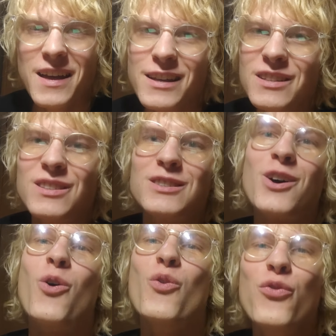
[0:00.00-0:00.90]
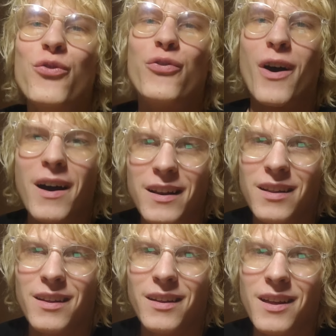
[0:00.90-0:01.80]
It's so
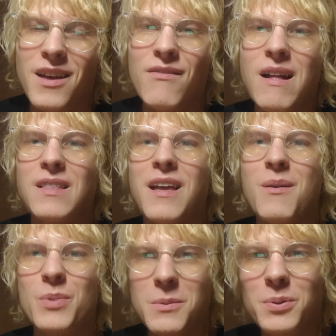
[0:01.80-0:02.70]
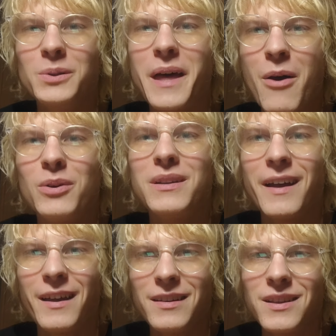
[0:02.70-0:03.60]
funny that people
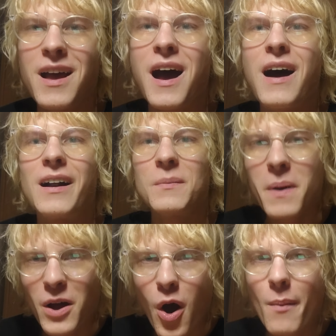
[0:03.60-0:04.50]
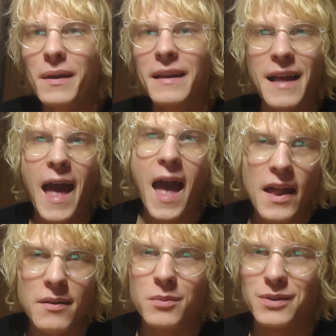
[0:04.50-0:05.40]
nowadays are becoming
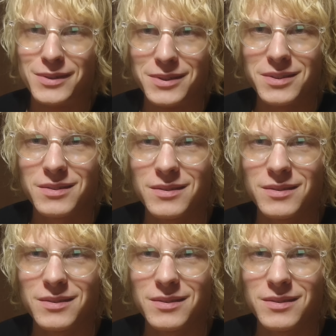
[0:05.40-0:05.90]
animals.